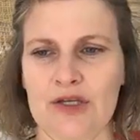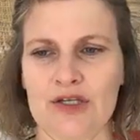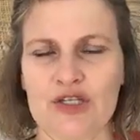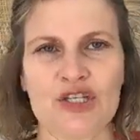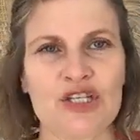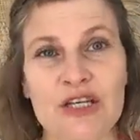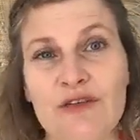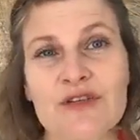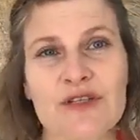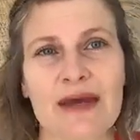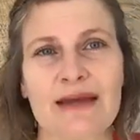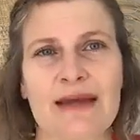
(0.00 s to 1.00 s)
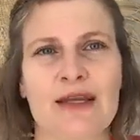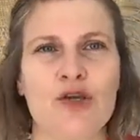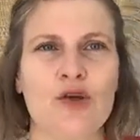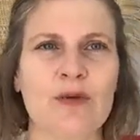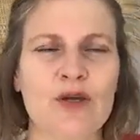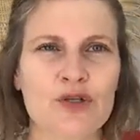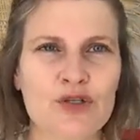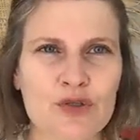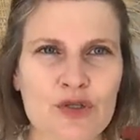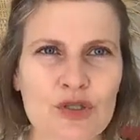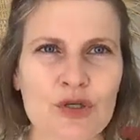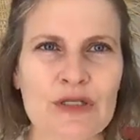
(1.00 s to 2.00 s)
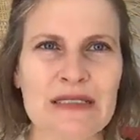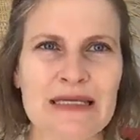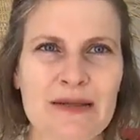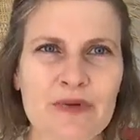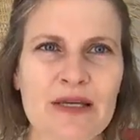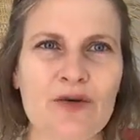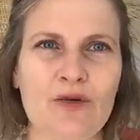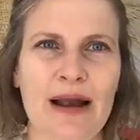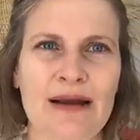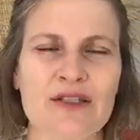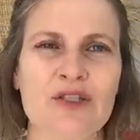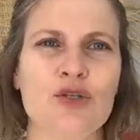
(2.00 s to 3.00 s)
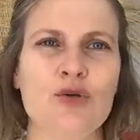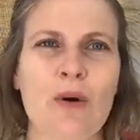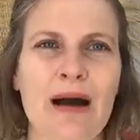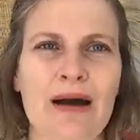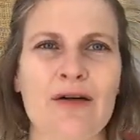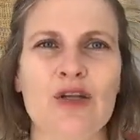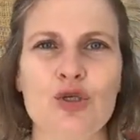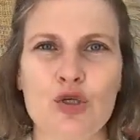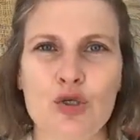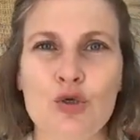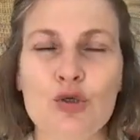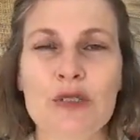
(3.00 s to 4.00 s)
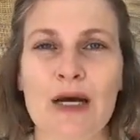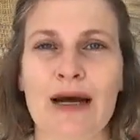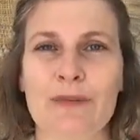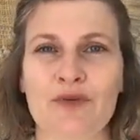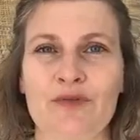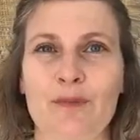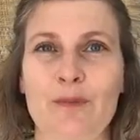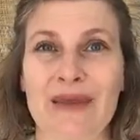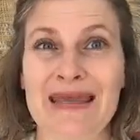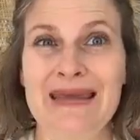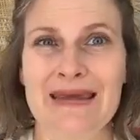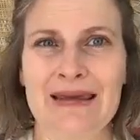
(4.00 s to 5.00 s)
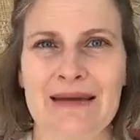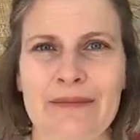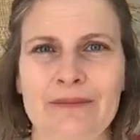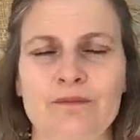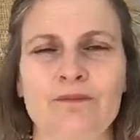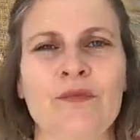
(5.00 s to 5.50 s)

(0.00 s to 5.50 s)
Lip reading: shift that in you, because you're so deeply grounded. You are a new type of being.